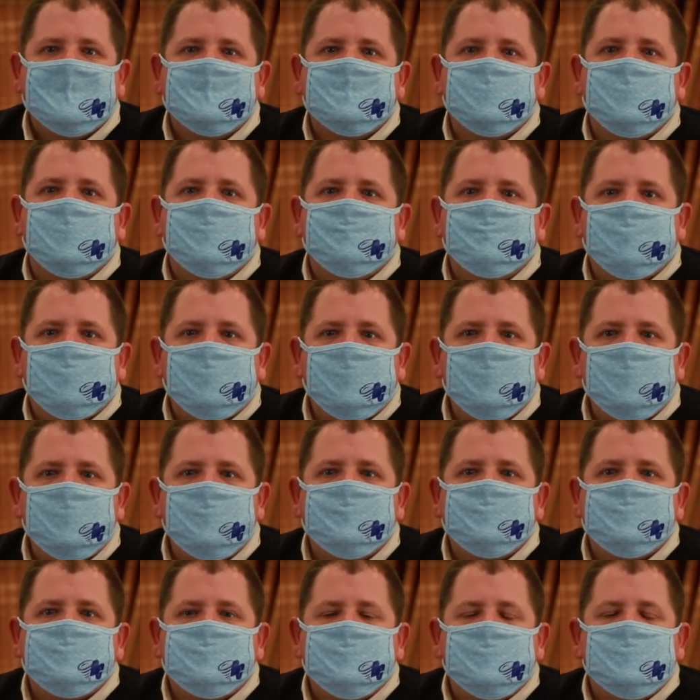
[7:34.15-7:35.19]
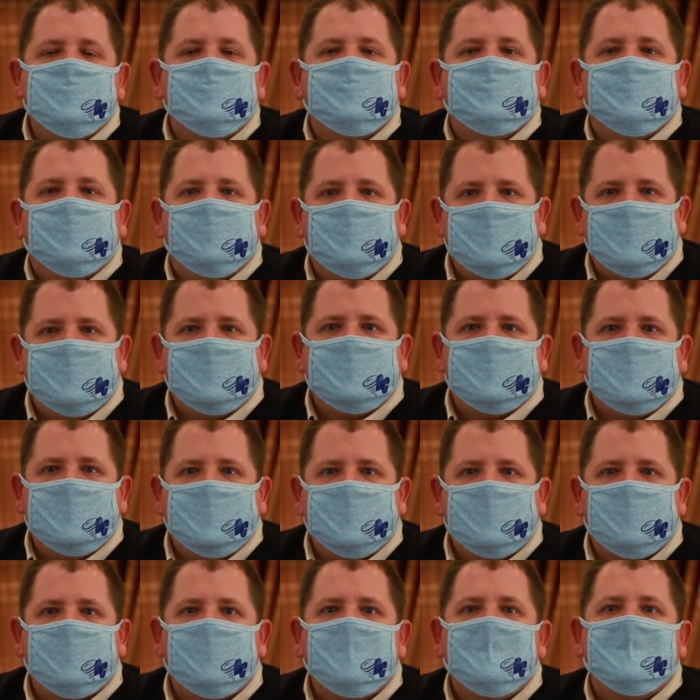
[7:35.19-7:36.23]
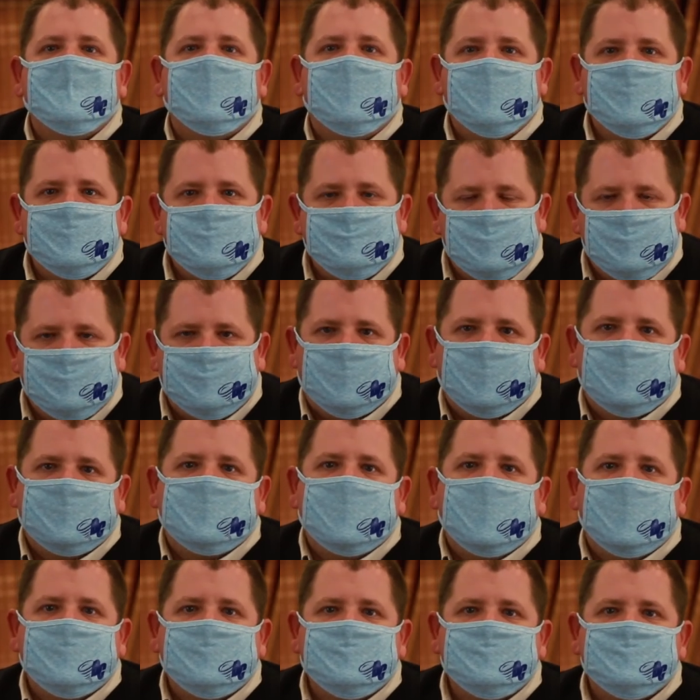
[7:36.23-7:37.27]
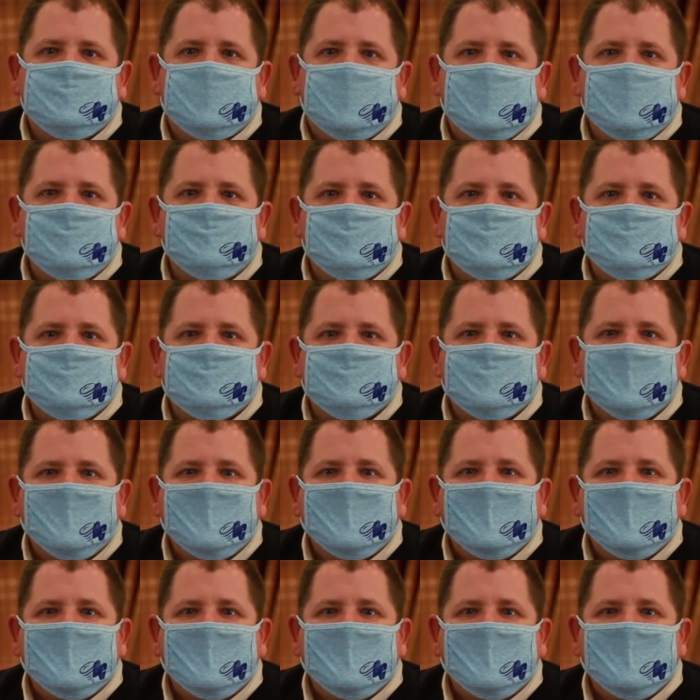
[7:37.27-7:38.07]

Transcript: to improve student learning here on the Brevard College campus.